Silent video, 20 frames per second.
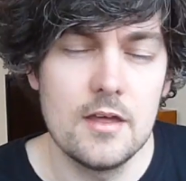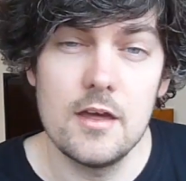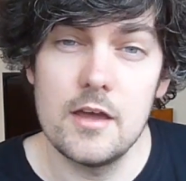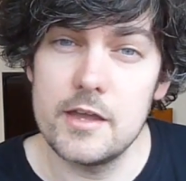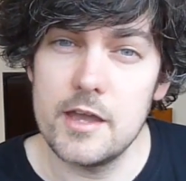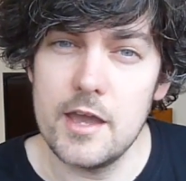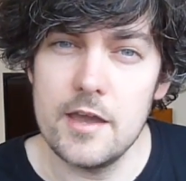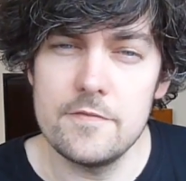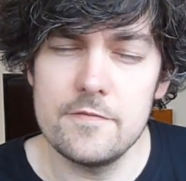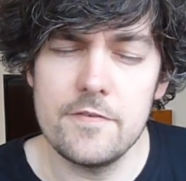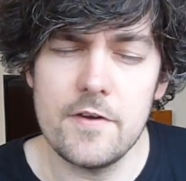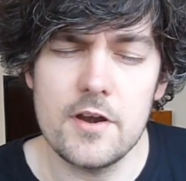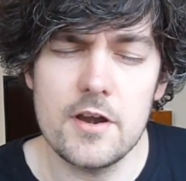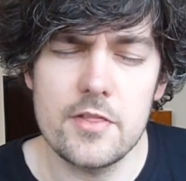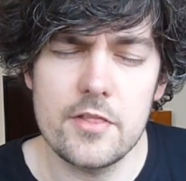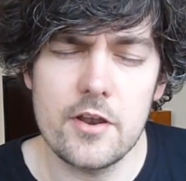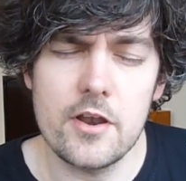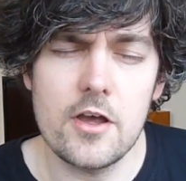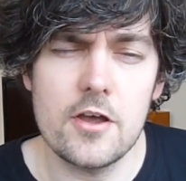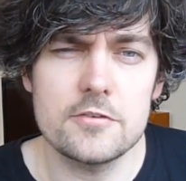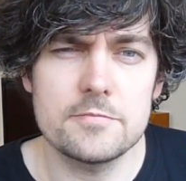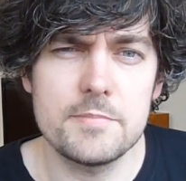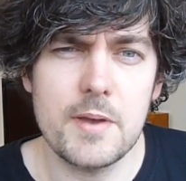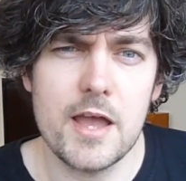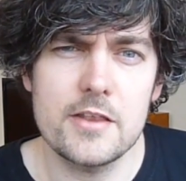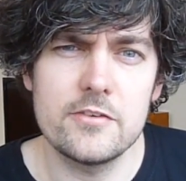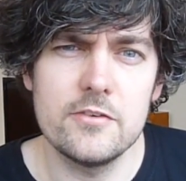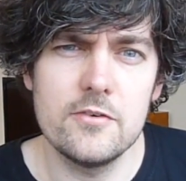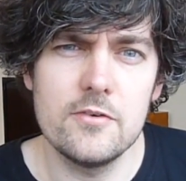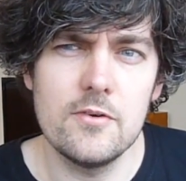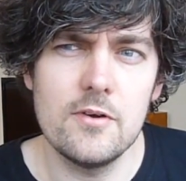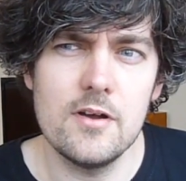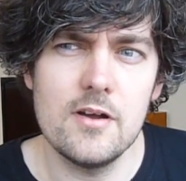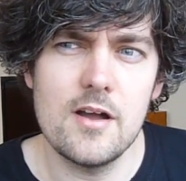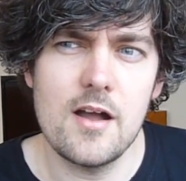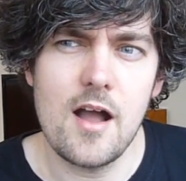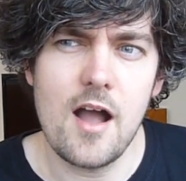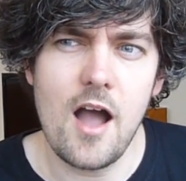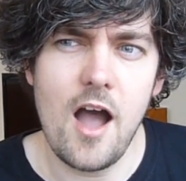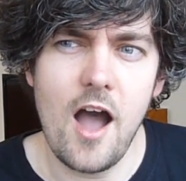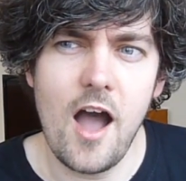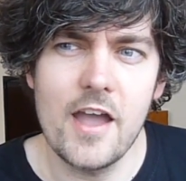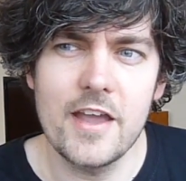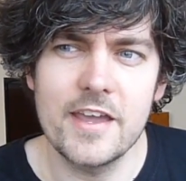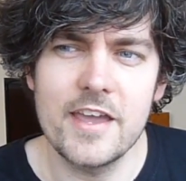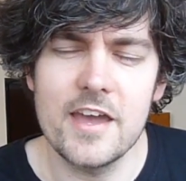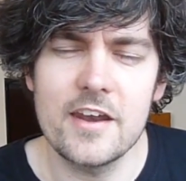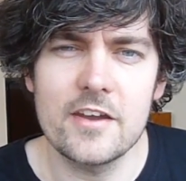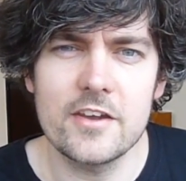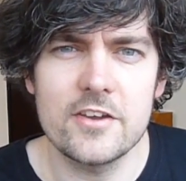Okay, and finally the last battle, again